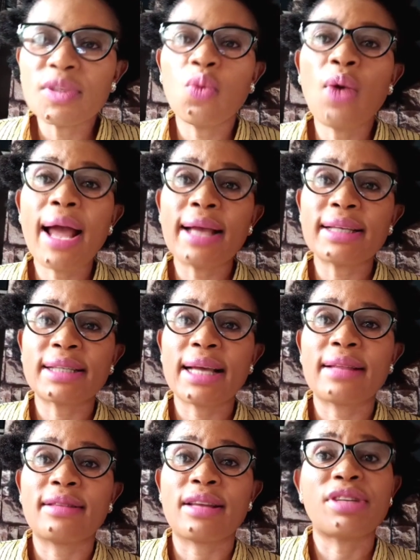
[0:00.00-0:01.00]

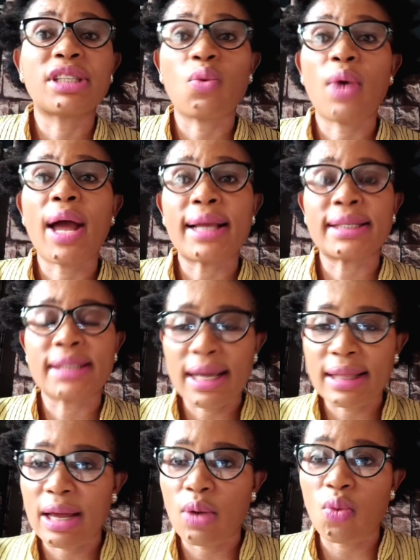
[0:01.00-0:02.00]
reason why I
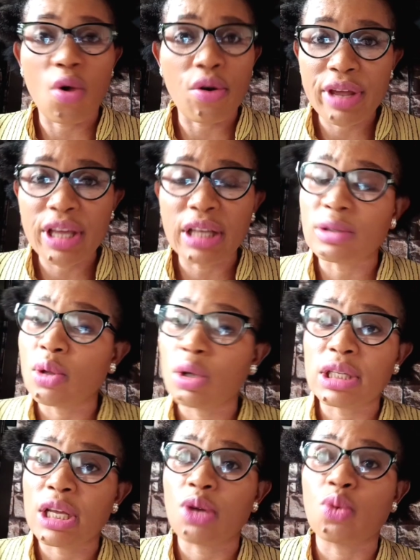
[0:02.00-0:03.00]
said Warri is
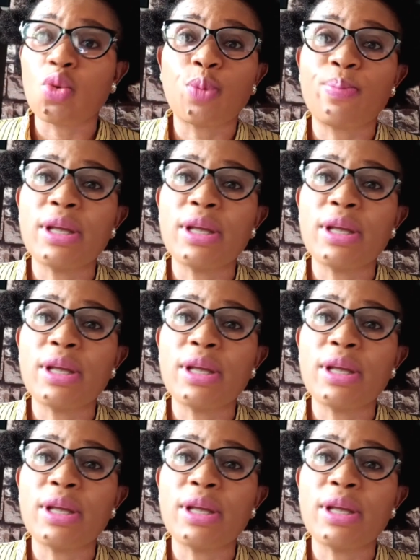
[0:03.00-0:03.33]
not a good